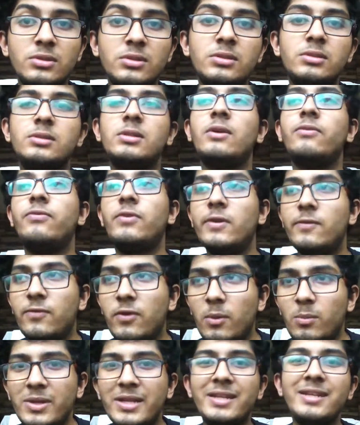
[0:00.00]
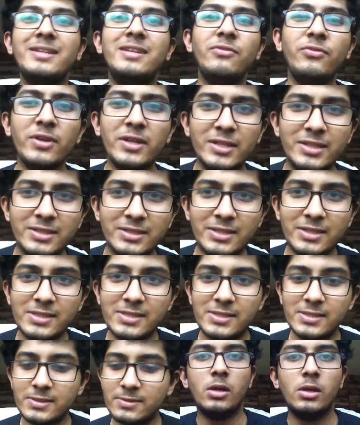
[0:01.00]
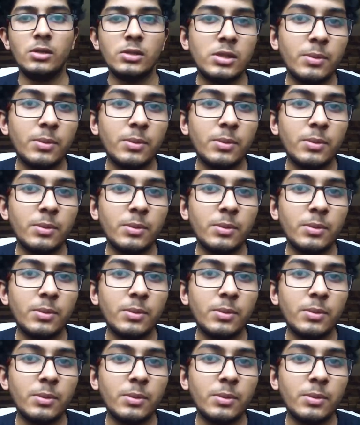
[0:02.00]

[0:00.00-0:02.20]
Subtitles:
suffered from little difficulties.